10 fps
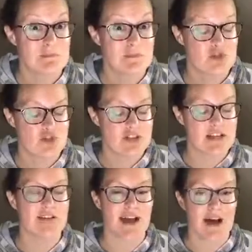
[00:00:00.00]
So just
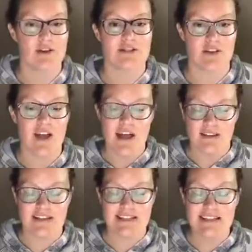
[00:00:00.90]
allow yourself.
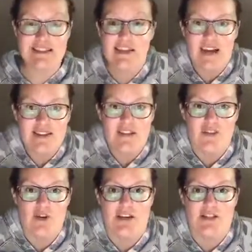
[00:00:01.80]
Let's say it's not a
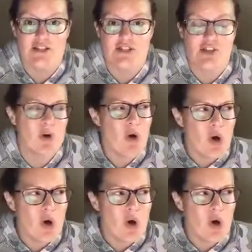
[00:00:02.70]
self-created shit show.